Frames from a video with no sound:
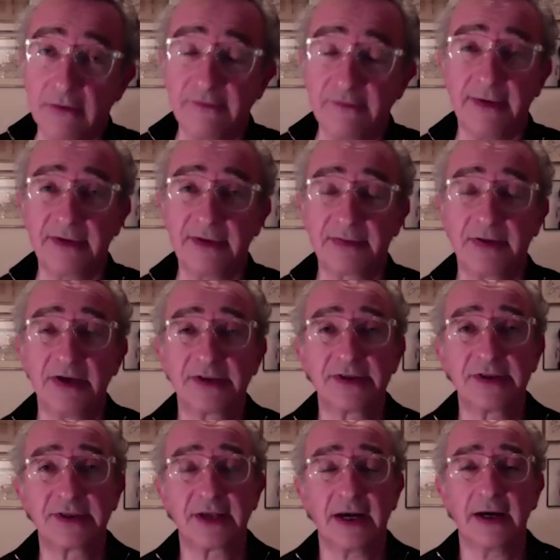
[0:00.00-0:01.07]
non-famous
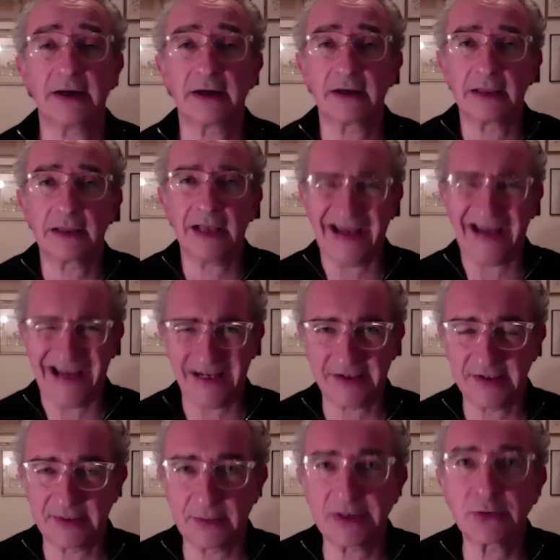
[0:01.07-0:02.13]
person's uh,
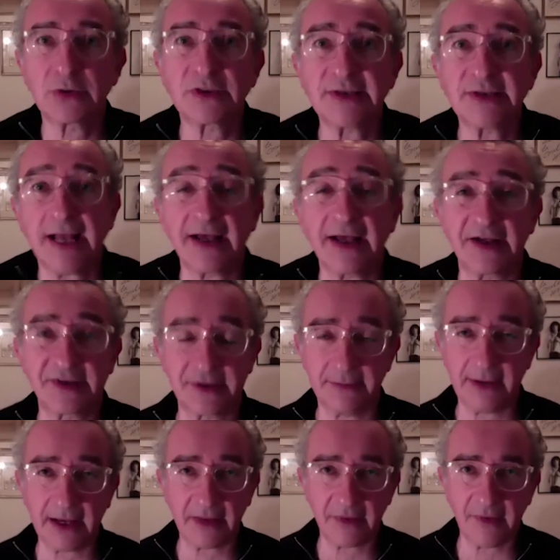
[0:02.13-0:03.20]
letters, which will tell us
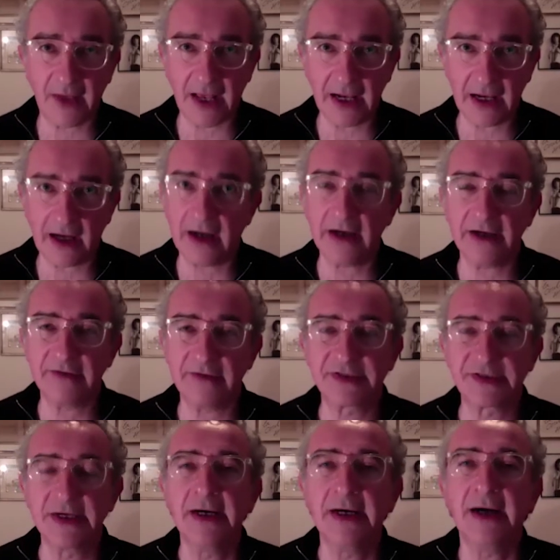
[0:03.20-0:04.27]
about their lives.
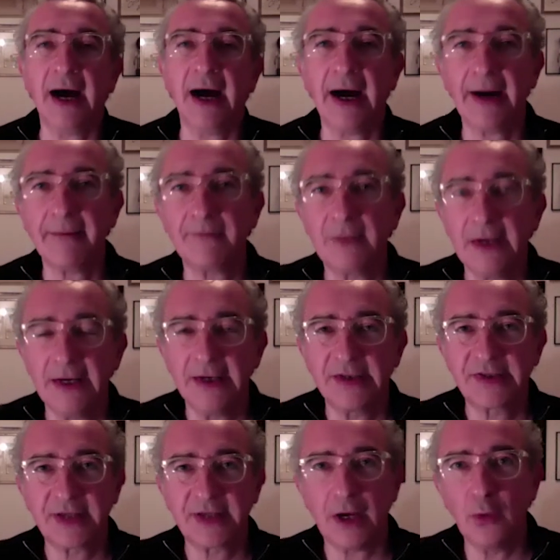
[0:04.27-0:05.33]
Um,
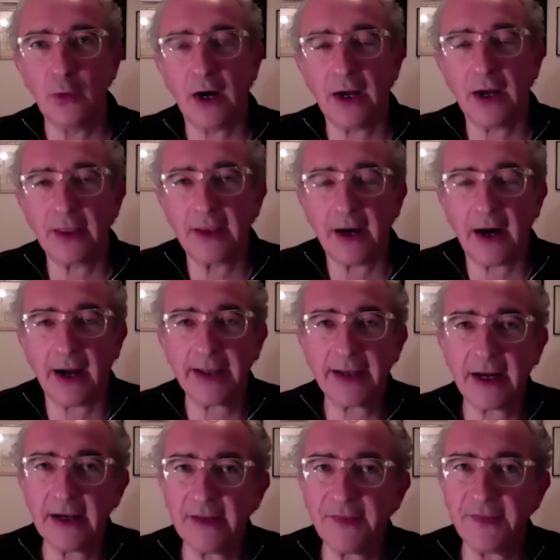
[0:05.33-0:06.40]
so I
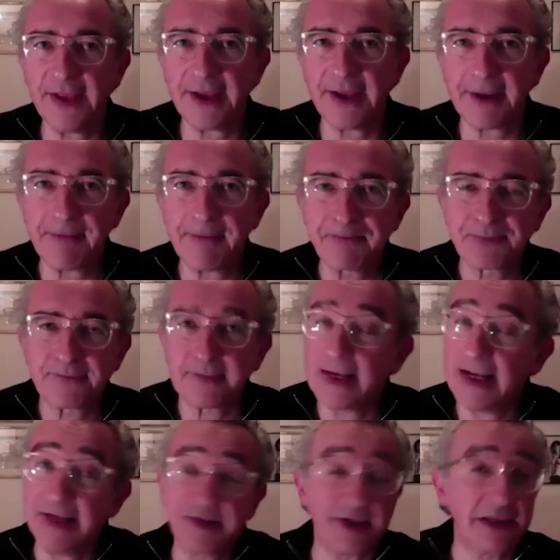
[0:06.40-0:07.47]
kind of think
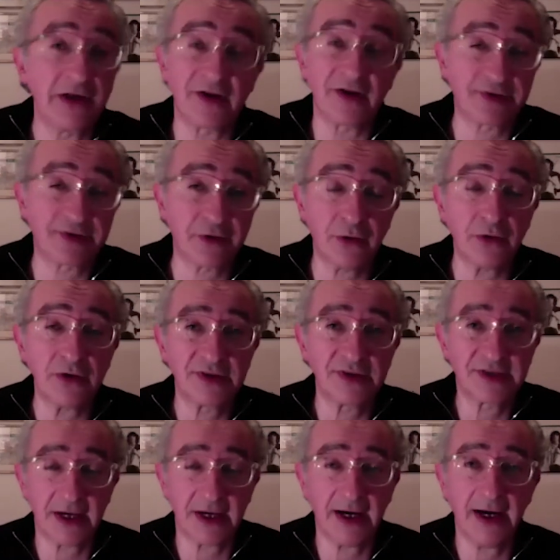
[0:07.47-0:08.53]
it's a lost cause,
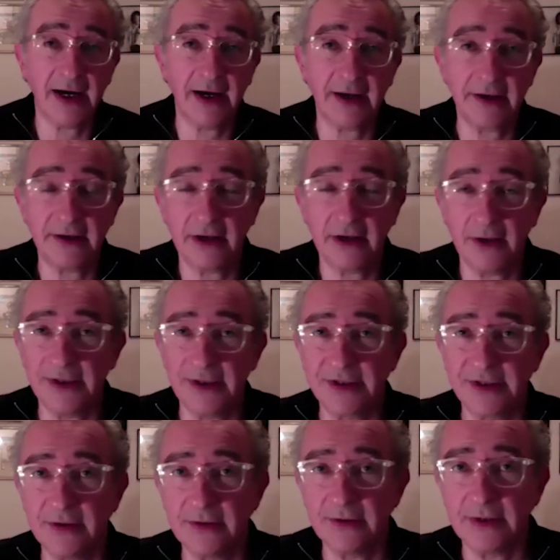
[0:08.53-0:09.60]
uh, you know, as
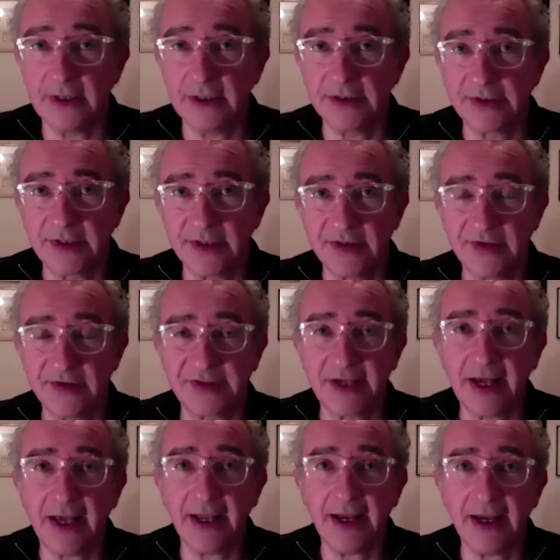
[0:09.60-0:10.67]
you as, as you
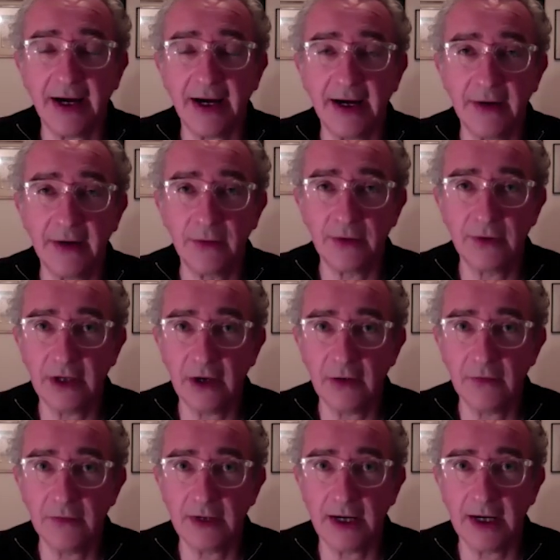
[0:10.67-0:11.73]
say, uh, you know,
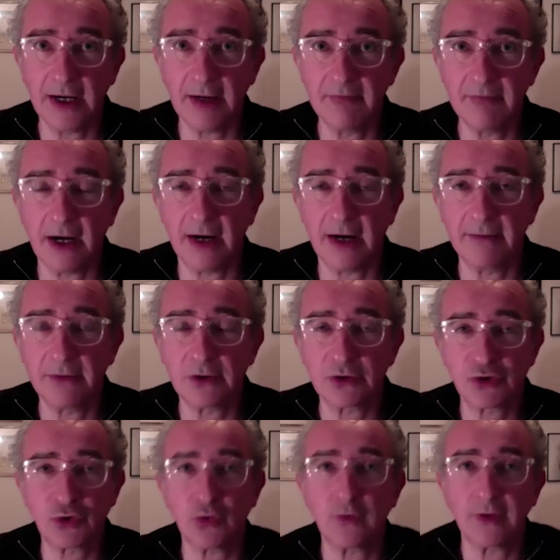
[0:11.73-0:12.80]
um, I'm not
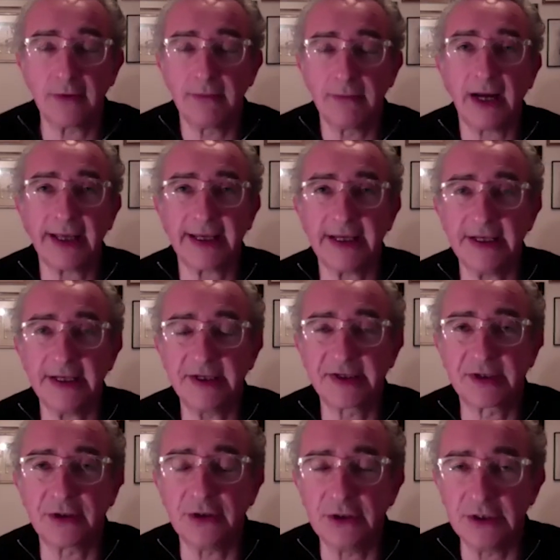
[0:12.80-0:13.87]
sure that my kids
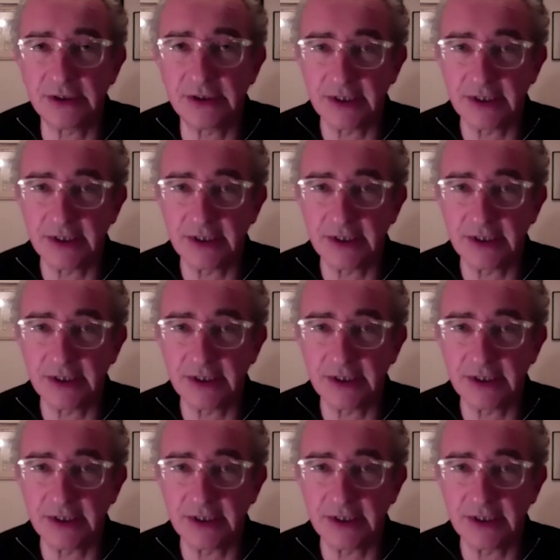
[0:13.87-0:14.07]
could